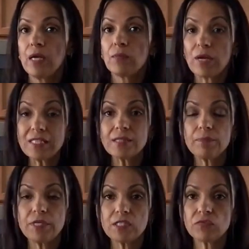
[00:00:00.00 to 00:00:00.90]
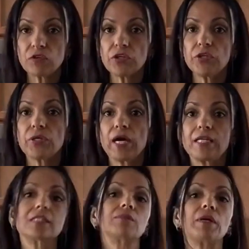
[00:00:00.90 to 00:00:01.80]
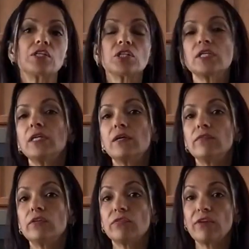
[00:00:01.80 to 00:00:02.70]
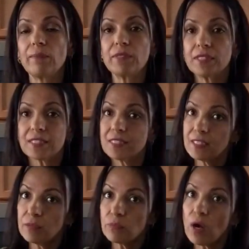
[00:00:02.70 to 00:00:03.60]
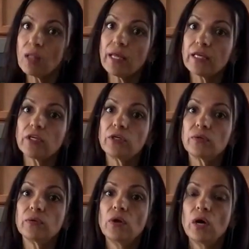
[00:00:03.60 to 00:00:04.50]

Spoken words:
recipes for you guys, especially if your family doesn't eat raw like you